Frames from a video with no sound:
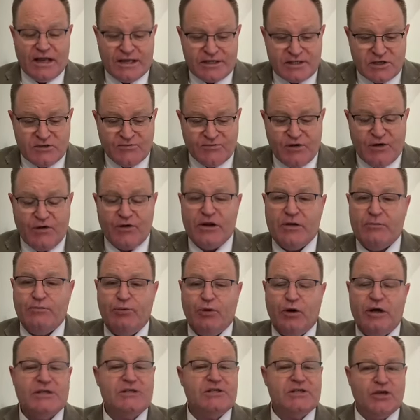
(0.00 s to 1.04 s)
Right? It's a very
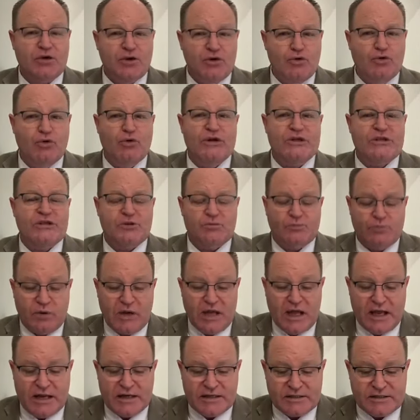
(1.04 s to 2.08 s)
important, it's an anointed
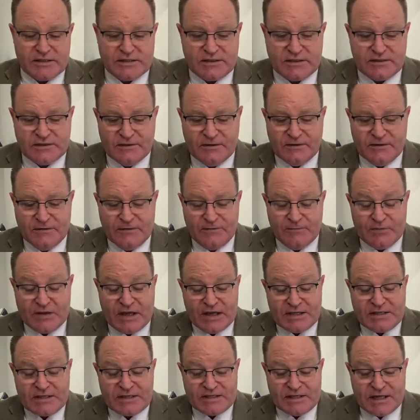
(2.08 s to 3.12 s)
place.
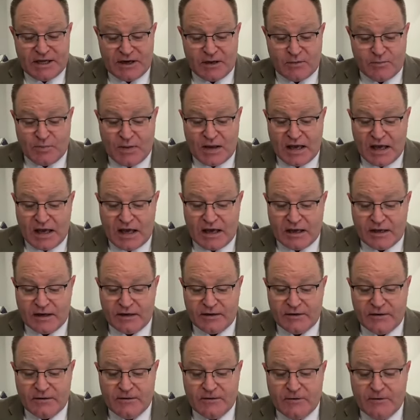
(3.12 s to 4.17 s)
It's set
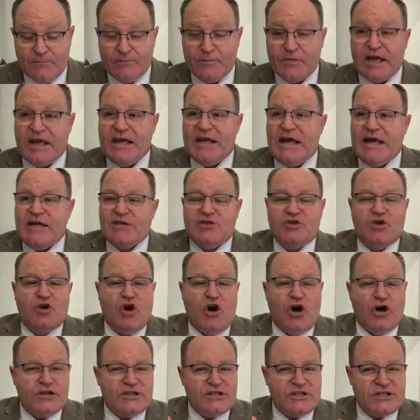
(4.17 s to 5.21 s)
apart. It has
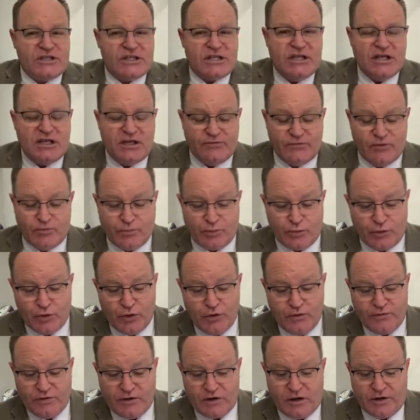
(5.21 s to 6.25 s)
God's seal of
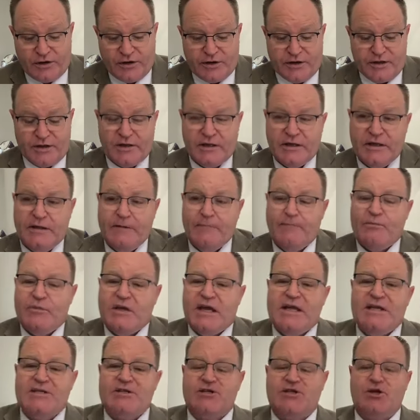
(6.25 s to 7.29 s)
approval on it.
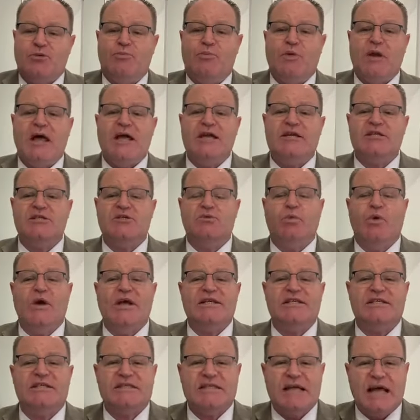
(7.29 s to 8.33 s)
It's the place
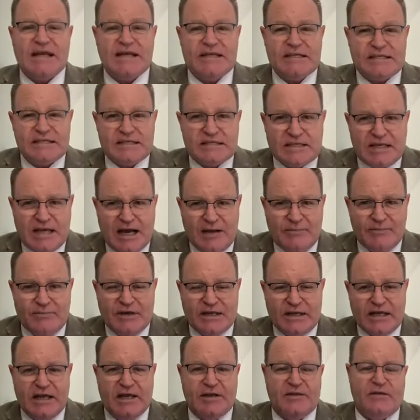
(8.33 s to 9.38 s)
where saints
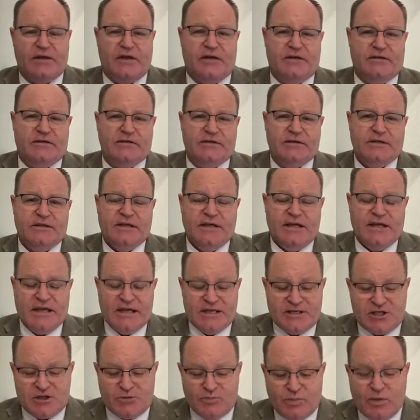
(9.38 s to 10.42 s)
come together.
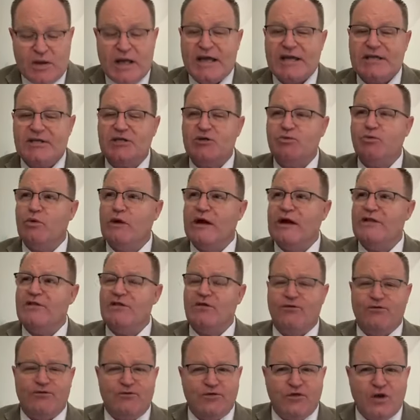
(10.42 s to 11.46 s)
It's the place
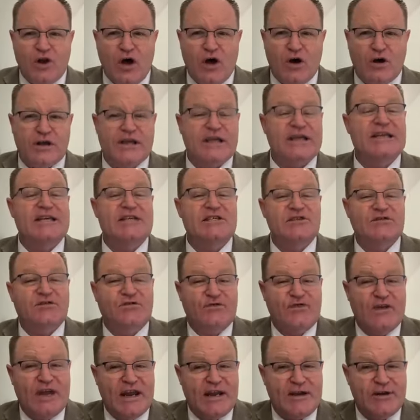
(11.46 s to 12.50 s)
where the flock
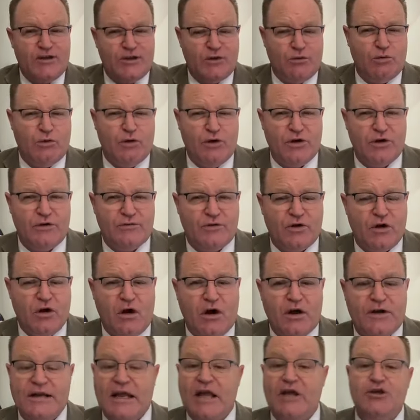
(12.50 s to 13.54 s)
is fed the word of
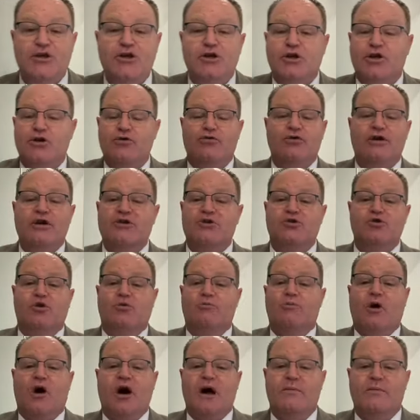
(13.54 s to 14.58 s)
God. Now, you can read
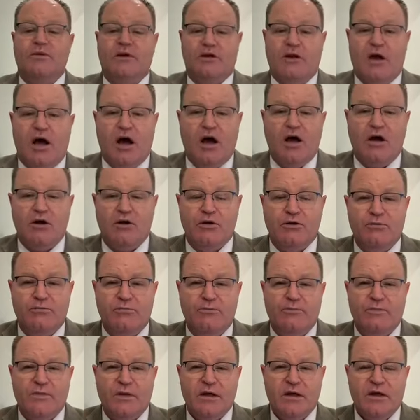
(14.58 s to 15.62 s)
your Bible at
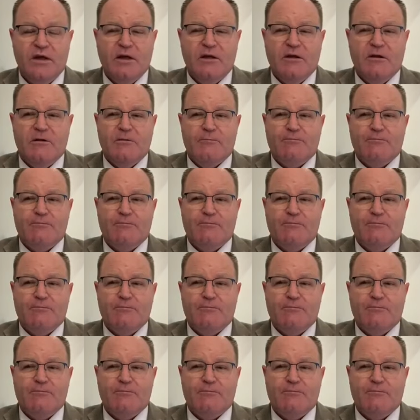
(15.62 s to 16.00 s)
home,